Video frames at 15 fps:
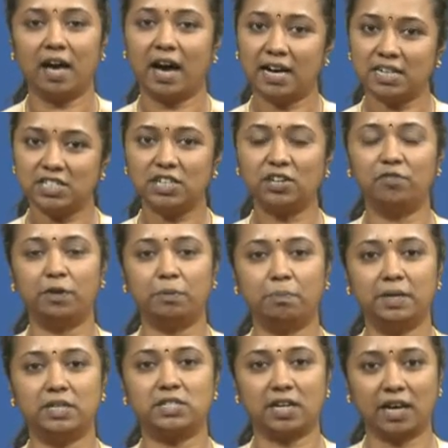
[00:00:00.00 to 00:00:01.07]
Until we
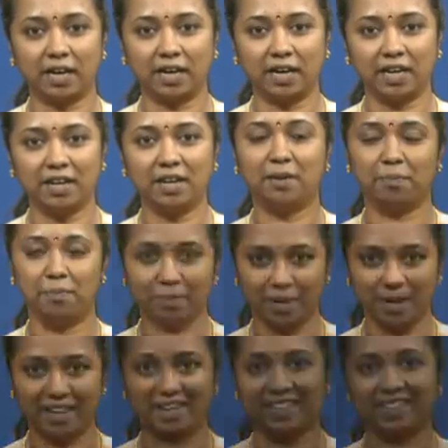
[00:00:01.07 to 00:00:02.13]
meet again,
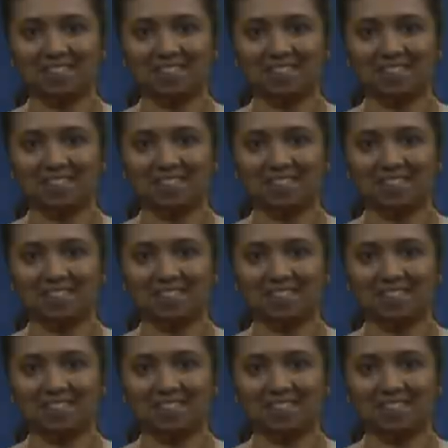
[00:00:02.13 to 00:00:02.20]
bye.